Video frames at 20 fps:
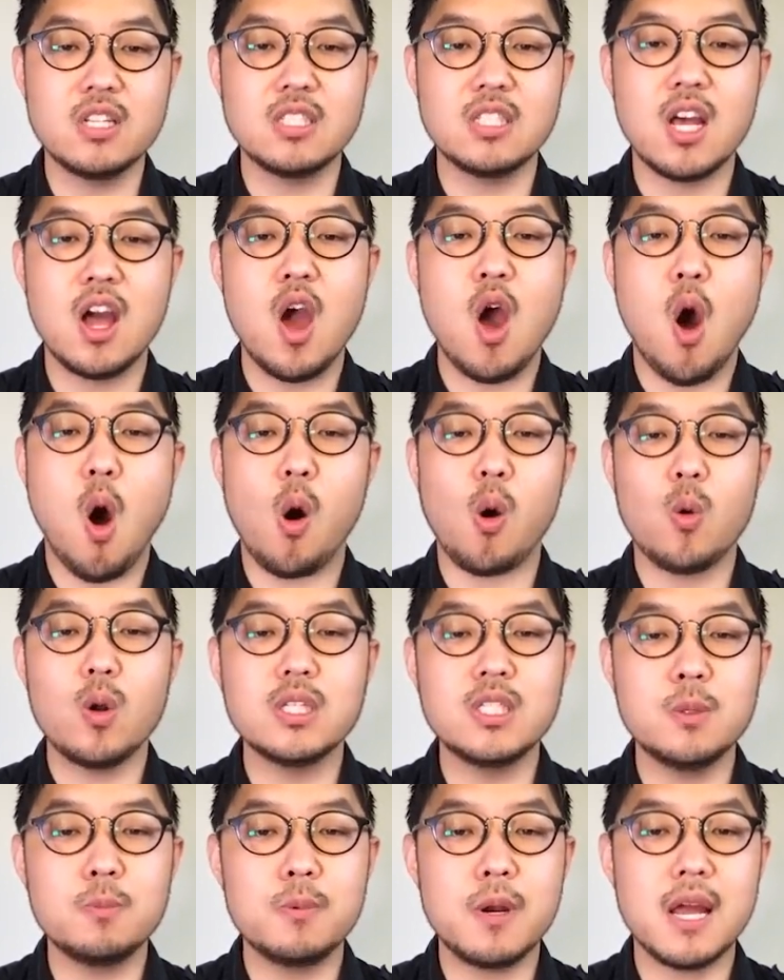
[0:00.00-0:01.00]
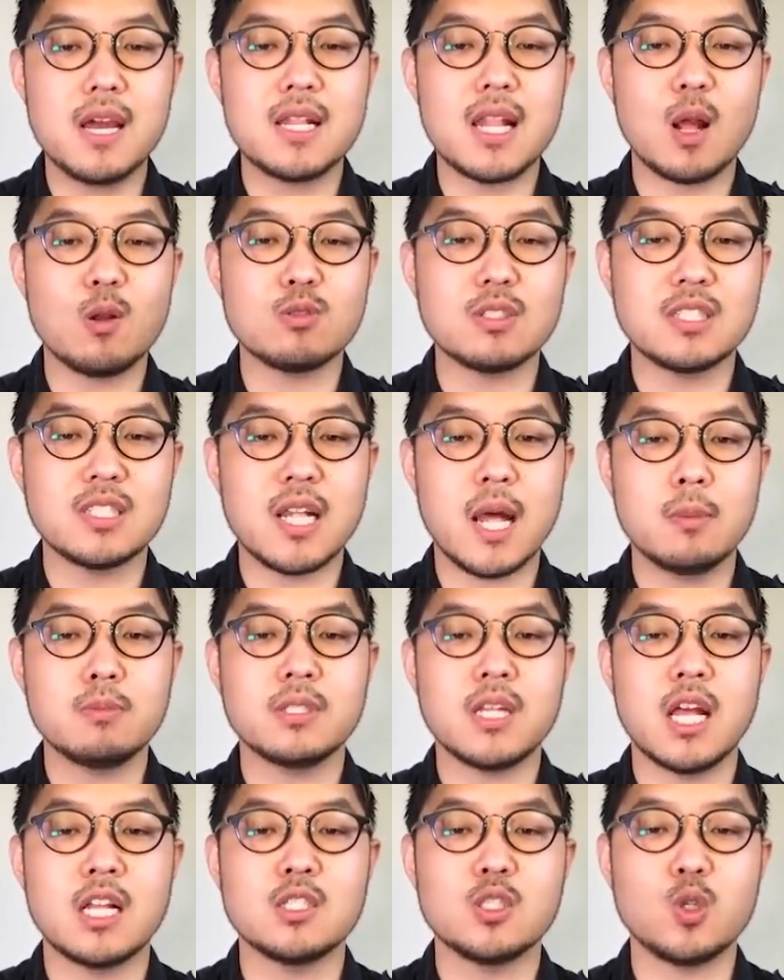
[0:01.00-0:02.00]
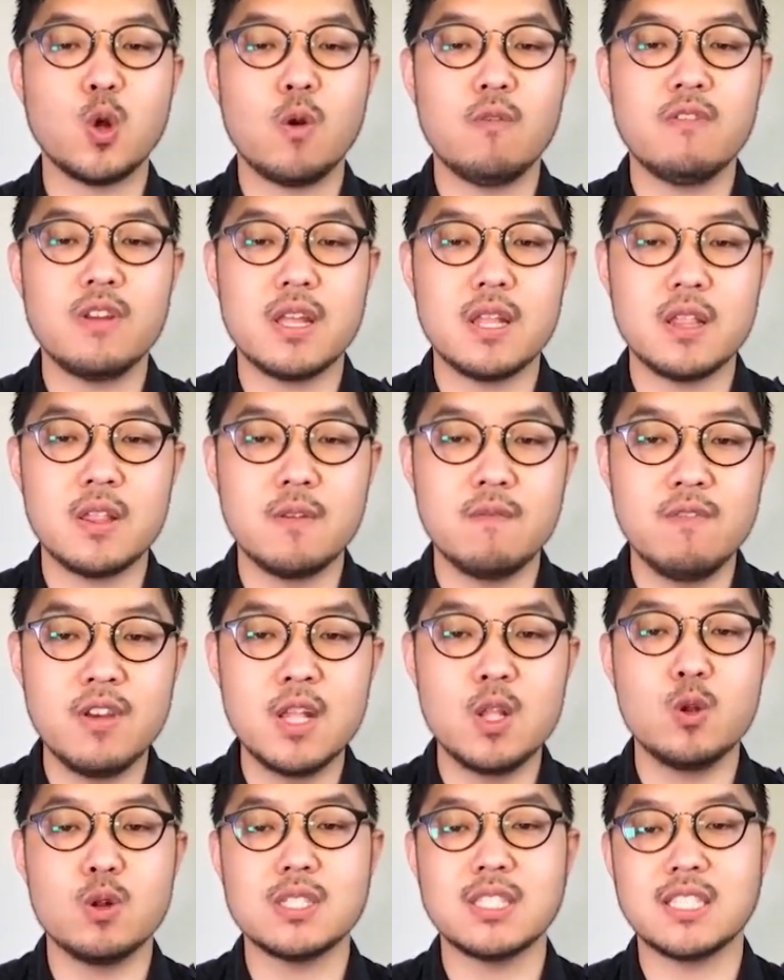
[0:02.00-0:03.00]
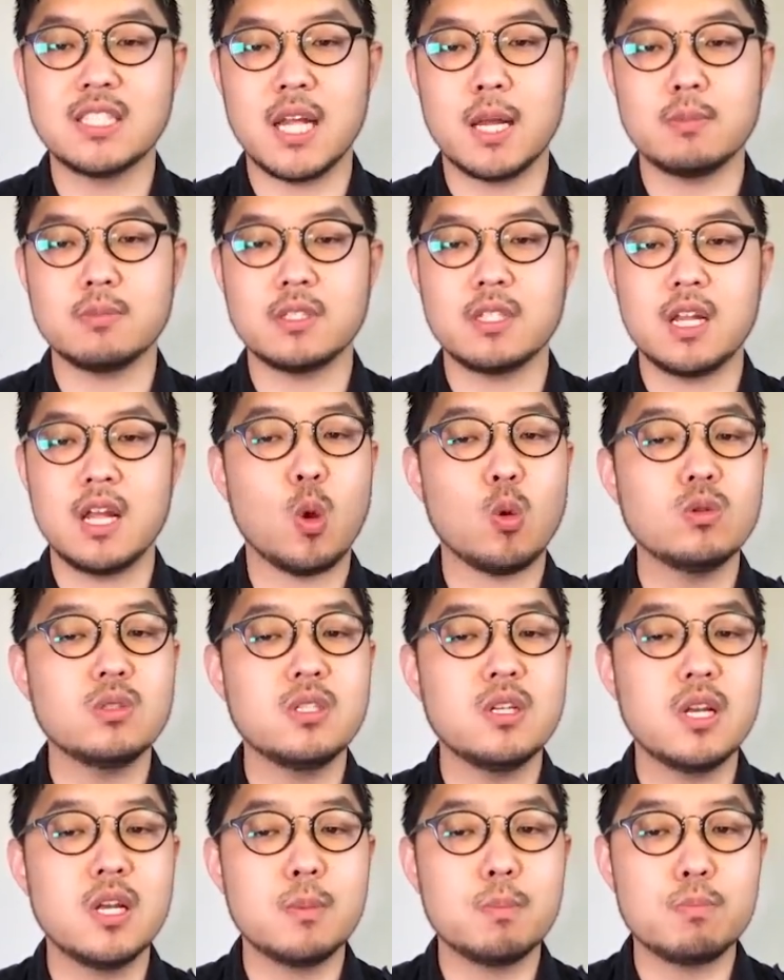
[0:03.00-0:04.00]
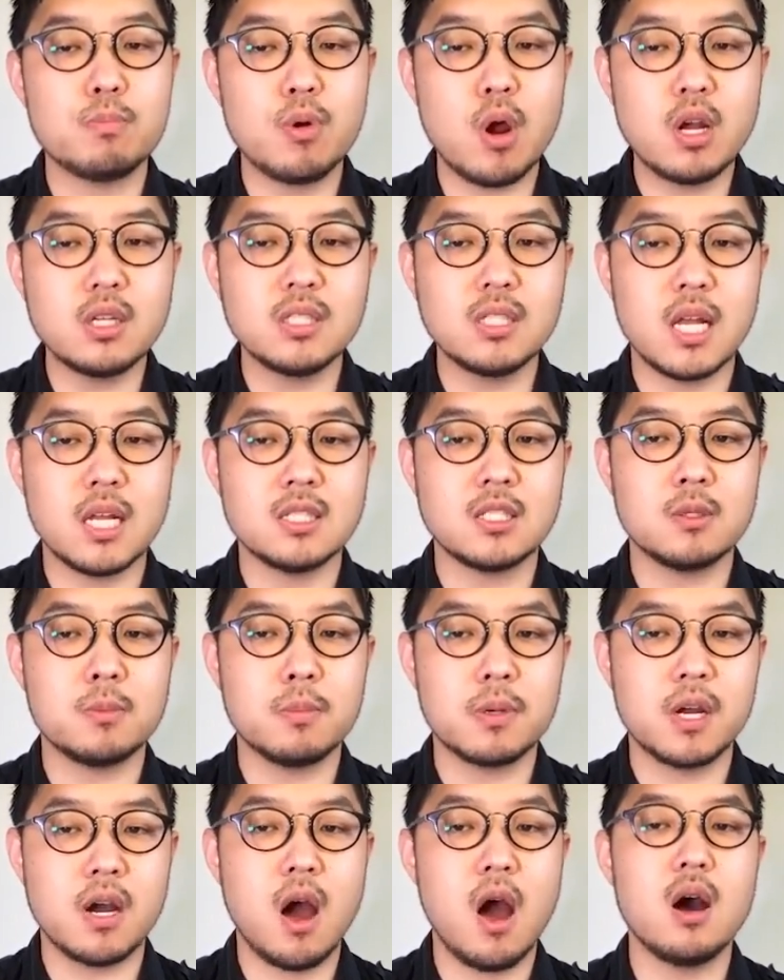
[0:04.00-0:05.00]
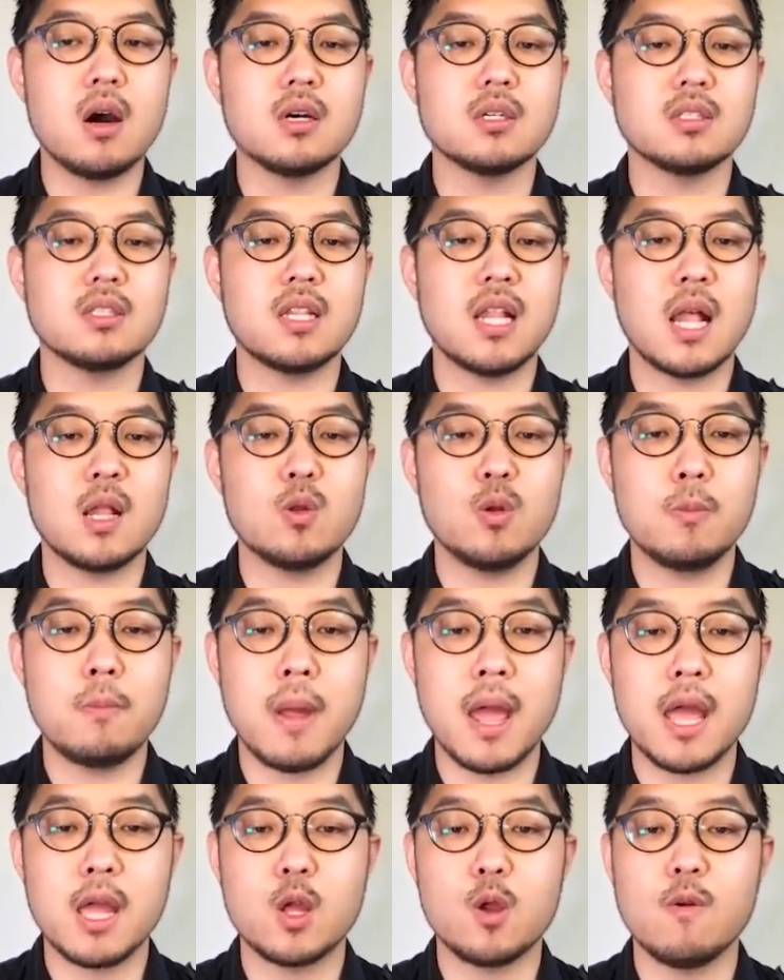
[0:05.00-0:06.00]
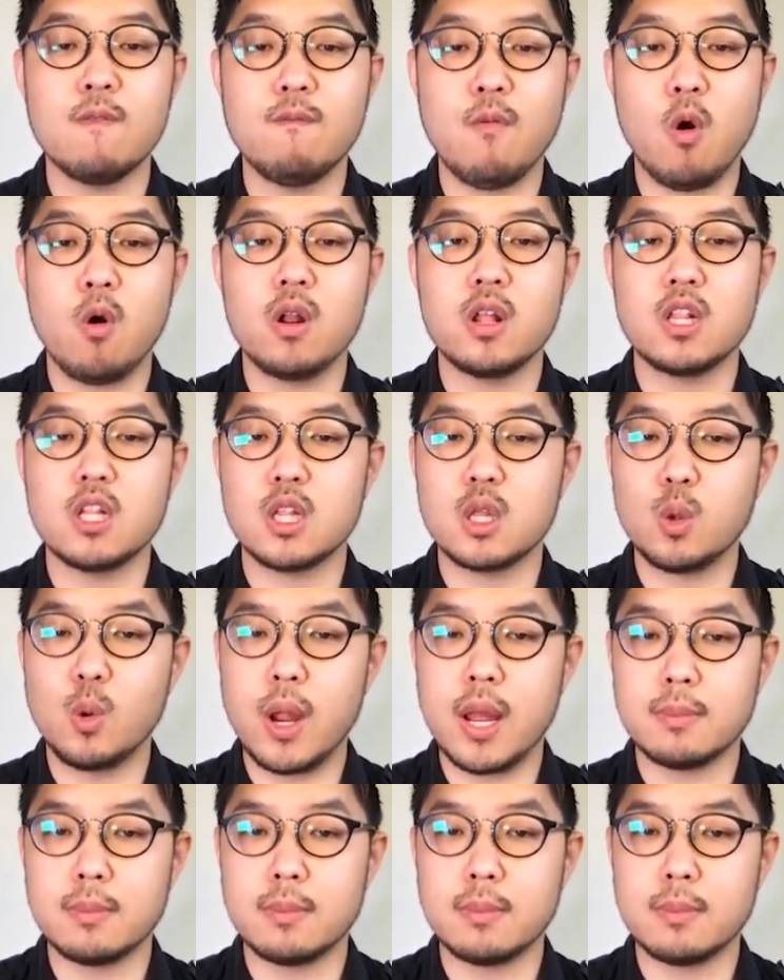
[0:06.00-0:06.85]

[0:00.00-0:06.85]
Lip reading: First, always break down steps and solve individual steps. Don't skip process because that will make you fall into